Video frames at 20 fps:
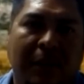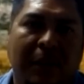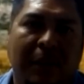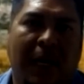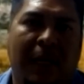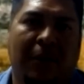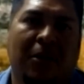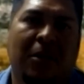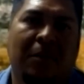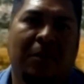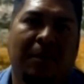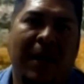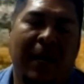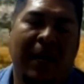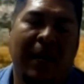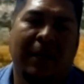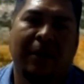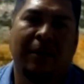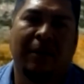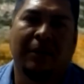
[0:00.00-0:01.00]
I look
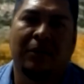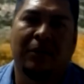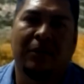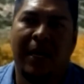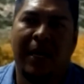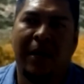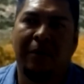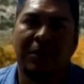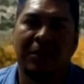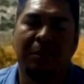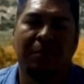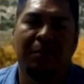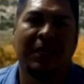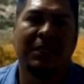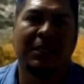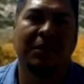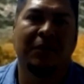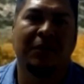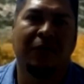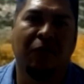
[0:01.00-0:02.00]
back, so that was a
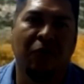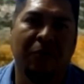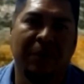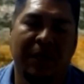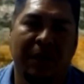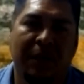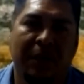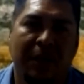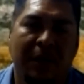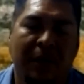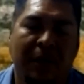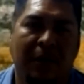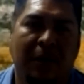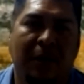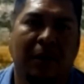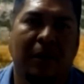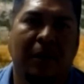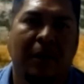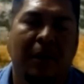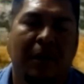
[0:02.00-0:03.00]
blessing for me,
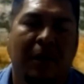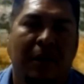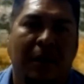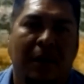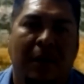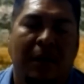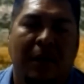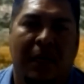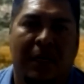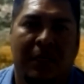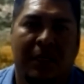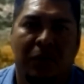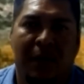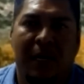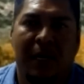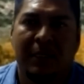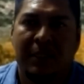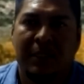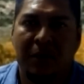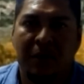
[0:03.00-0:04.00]
and so
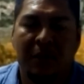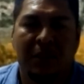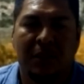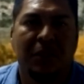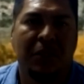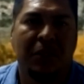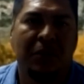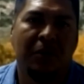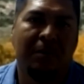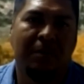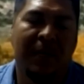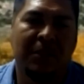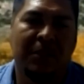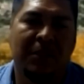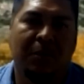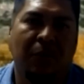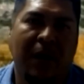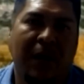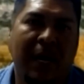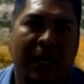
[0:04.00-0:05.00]
I still continue my
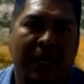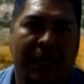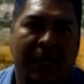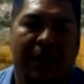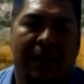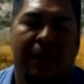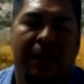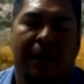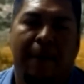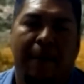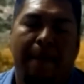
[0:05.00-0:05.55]
sobriety.